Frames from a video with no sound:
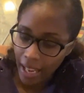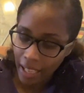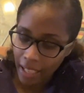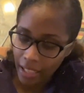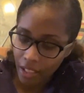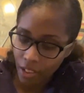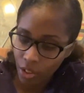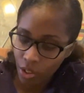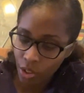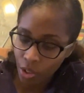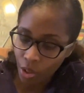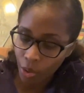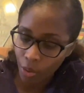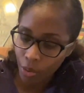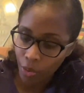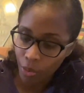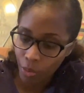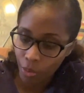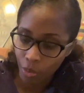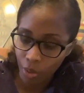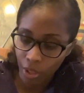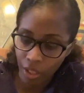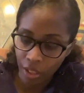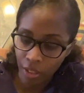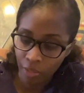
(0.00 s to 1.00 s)

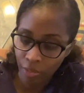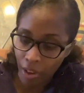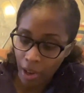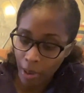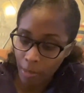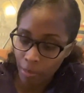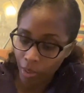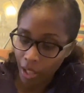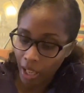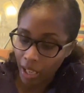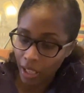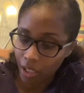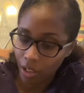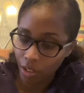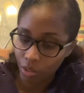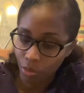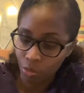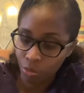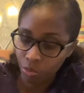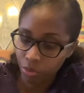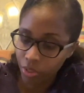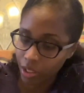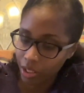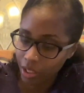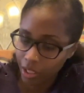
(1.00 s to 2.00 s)
So if I'm like
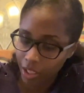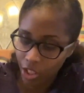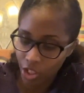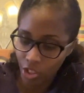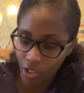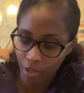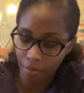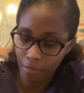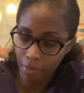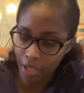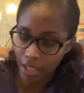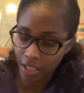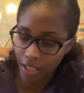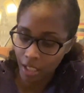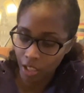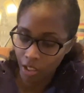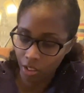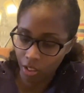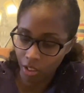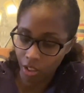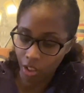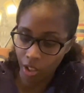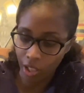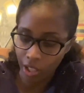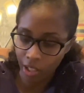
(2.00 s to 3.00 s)
really just missing
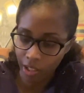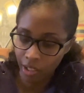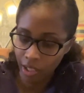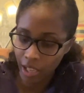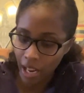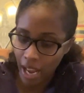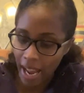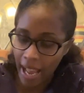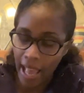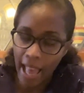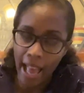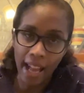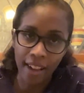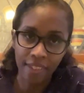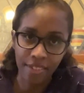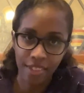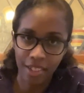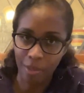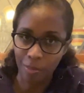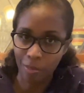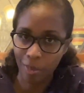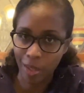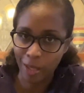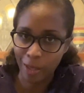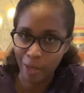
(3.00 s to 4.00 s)
the garden, I have
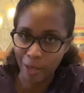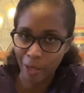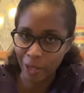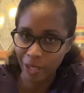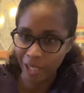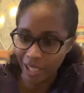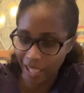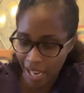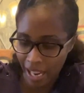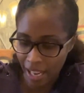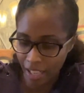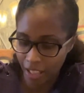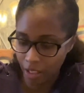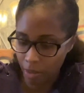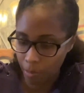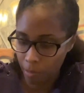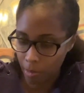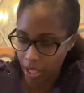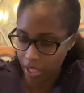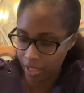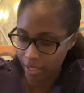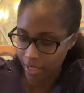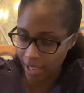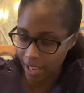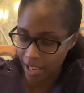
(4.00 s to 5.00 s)
something to look at in the
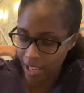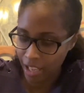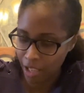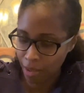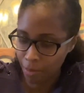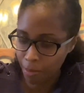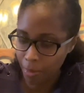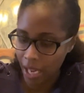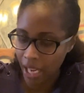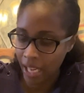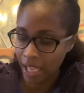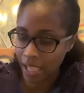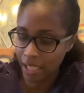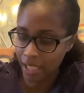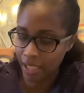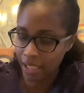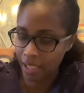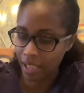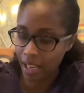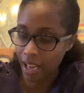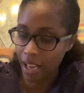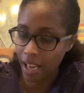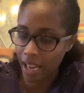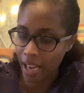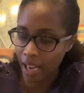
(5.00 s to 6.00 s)
meantime,
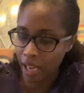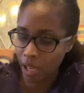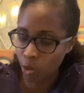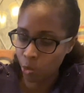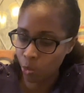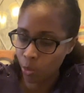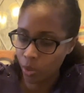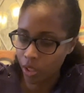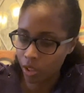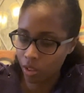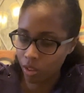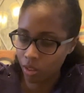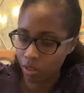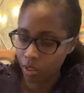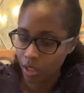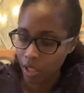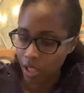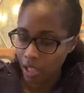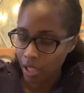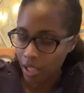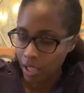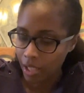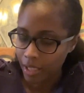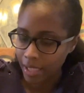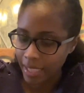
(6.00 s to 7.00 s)
and I will
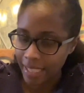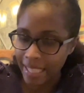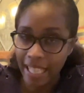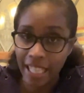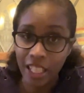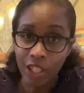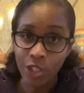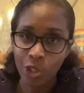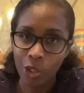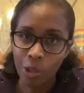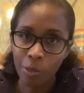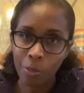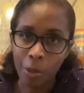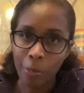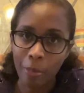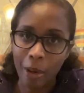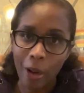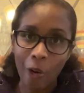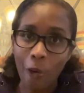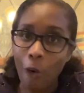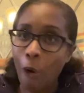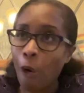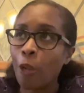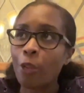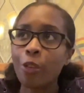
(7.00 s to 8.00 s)
daydream
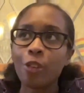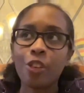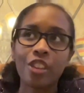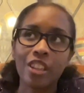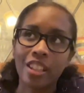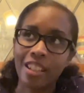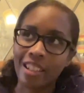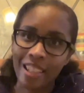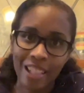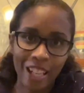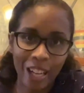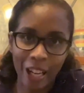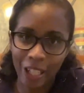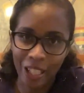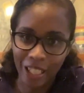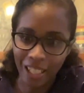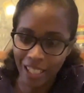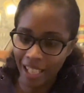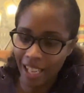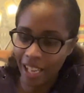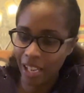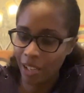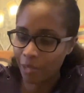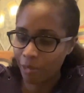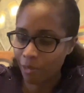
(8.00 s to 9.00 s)
about all the things that I could
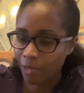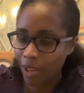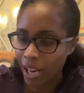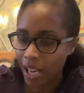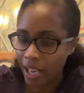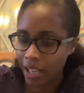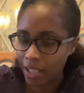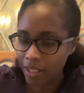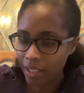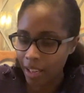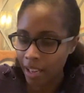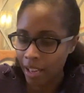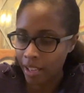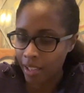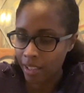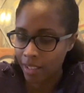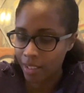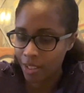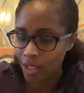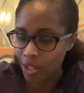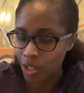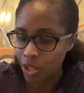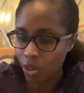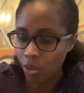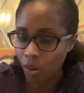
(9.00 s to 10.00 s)
get, right? And
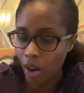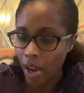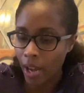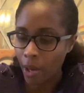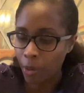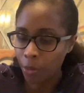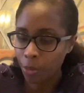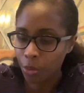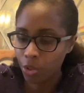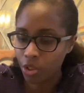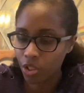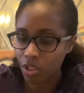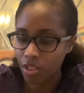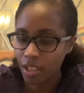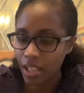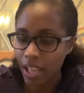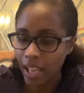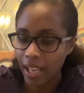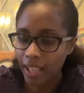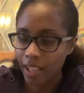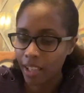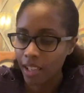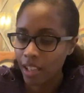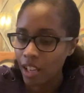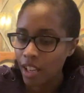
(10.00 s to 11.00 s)
so I will just
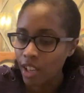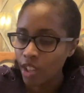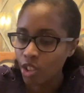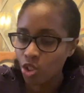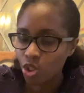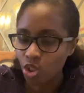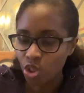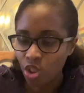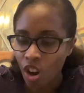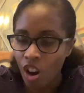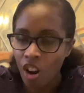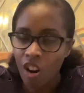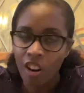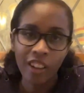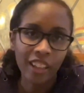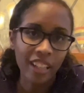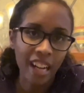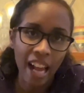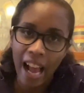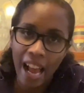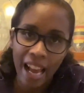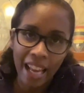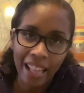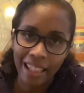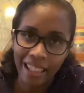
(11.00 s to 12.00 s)
like star and
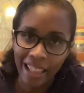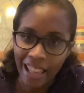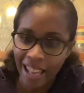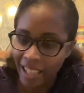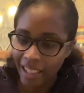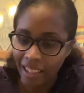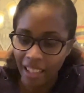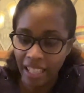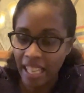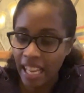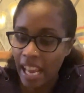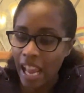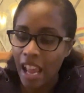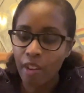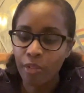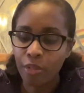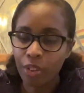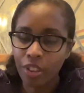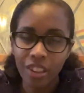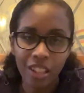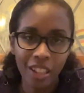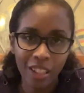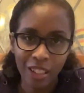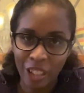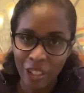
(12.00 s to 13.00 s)
highlight like
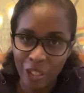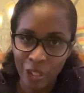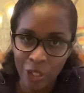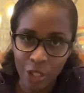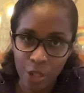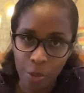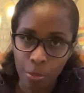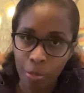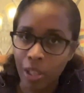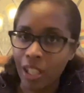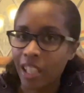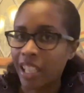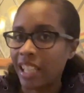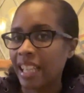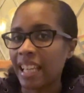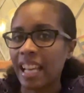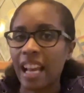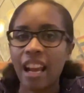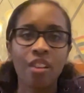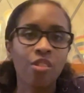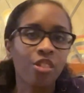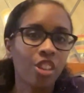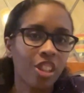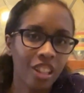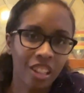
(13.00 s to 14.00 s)
everything that looks pretty,
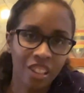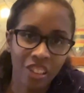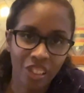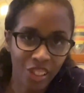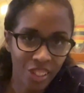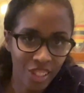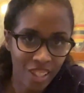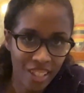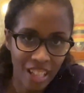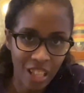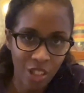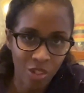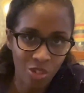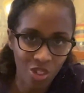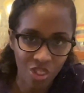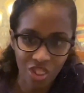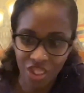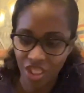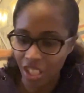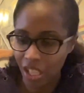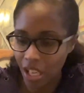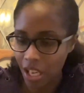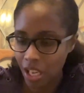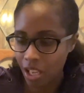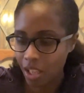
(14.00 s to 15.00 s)
everything that looks
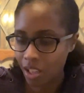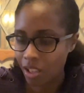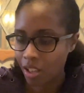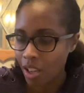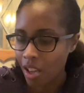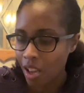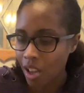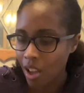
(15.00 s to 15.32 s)
interesting,